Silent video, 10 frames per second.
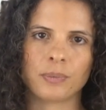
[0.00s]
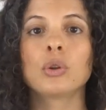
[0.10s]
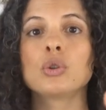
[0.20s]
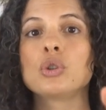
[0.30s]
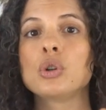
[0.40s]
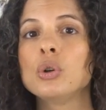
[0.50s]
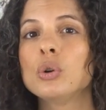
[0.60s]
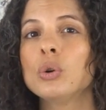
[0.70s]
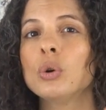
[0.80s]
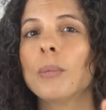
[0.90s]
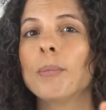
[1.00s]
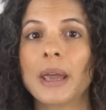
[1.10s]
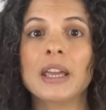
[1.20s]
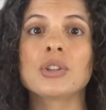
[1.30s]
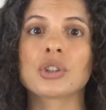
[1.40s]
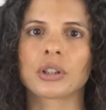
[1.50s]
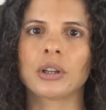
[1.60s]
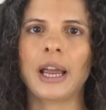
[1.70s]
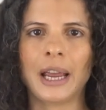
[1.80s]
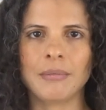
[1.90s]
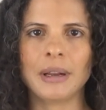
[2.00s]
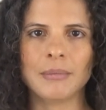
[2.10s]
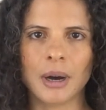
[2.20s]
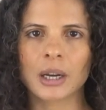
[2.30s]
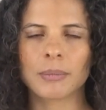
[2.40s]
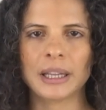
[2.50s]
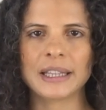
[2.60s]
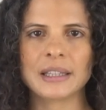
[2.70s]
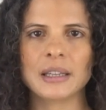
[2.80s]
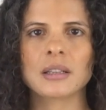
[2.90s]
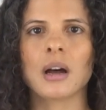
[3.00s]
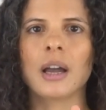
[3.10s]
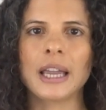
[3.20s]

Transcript: The two major handmade marketplaces are